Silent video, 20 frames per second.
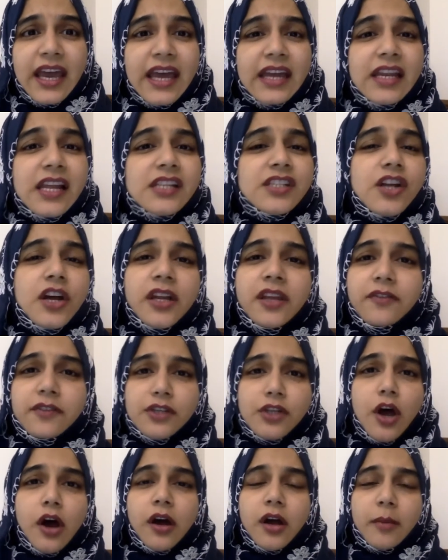And let's not even
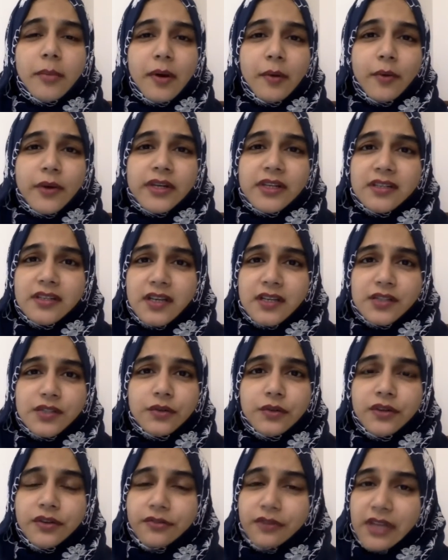talk about what it does
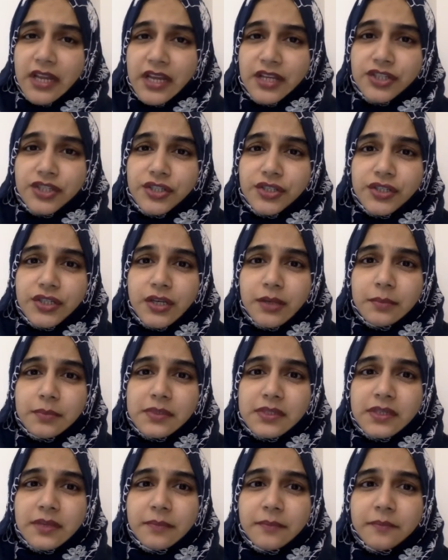to the
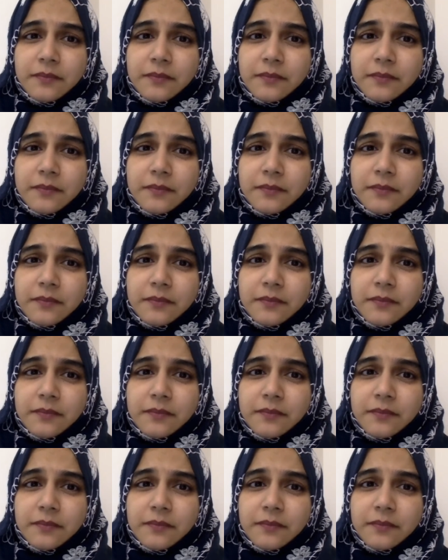relationships.